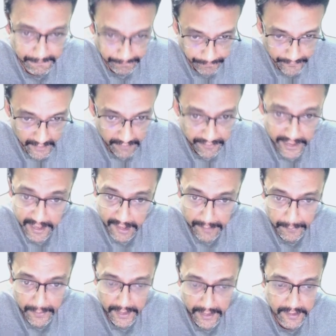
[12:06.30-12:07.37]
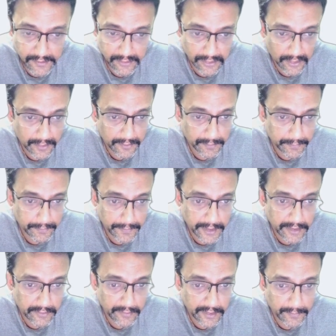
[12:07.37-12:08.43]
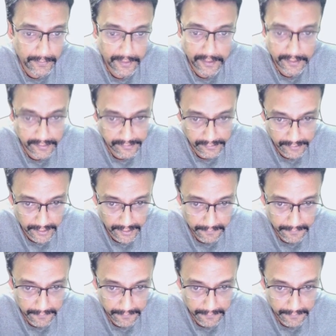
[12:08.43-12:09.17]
veteran players or pay to win players there.